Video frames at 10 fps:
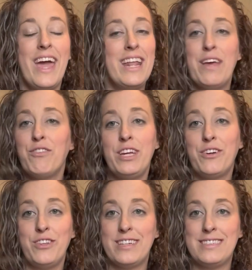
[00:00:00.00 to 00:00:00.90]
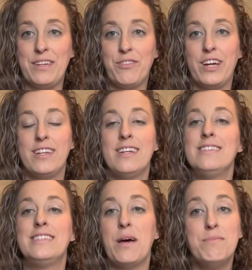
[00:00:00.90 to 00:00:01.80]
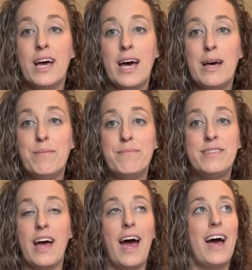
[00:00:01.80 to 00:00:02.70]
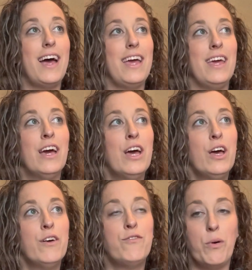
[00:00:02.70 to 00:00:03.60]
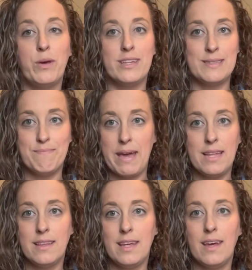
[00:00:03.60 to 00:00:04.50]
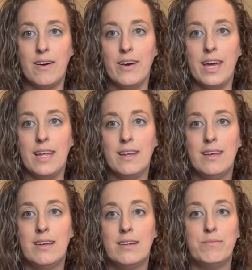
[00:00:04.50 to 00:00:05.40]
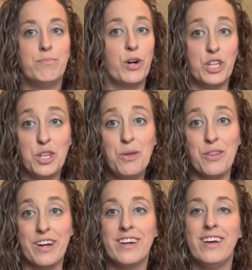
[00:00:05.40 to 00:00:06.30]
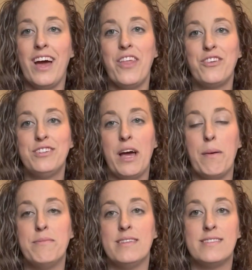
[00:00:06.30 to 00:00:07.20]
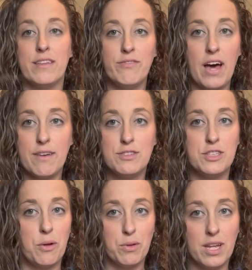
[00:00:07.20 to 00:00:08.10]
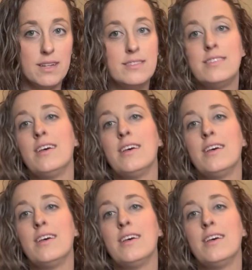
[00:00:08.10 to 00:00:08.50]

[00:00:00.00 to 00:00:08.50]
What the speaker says: And every year looks different. Sometimes I focus mainly on Martin Luther. Other times it's the five solas.